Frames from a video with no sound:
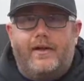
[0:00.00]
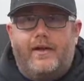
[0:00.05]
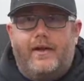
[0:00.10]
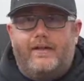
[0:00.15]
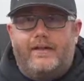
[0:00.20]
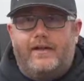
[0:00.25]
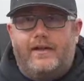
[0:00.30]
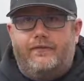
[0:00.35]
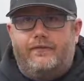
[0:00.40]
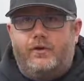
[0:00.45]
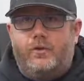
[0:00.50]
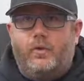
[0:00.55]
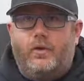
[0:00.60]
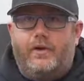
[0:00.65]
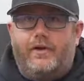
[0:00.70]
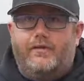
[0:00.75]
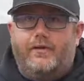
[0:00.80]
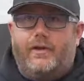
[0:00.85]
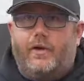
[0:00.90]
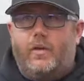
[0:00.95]
And then if you
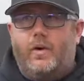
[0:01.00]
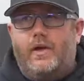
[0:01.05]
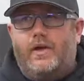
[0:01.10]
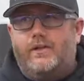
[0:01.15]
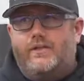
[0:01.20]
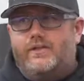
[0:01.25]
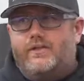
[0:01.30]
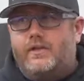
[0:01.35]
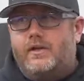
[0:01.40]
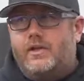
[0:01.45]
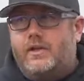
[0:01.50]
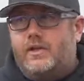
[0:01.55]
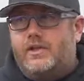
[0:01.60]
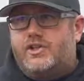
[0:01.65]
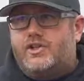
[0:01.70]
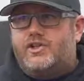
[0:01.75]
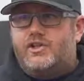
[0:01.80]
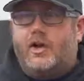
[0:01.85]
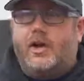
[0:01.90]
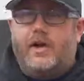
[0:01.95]
want to request
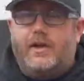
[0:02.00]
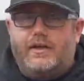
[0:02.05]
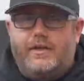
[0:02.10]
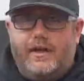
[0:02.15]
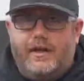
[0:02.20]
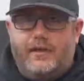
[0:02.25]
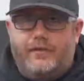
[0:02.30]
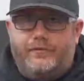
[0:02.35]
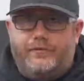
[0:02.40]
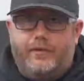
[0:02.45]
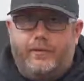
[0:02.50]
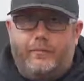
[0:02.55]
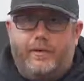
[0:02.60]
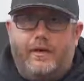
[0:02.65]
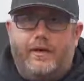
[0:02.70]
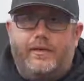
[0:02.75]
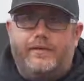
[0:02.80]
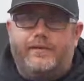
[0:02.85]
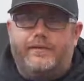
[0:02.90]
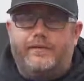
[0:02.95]
shock data from
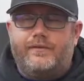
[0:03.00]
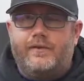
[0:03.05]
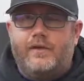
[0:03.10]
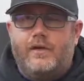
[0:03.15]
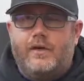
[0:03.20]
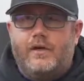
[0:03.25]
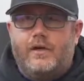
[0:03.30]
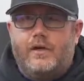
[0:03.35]
us,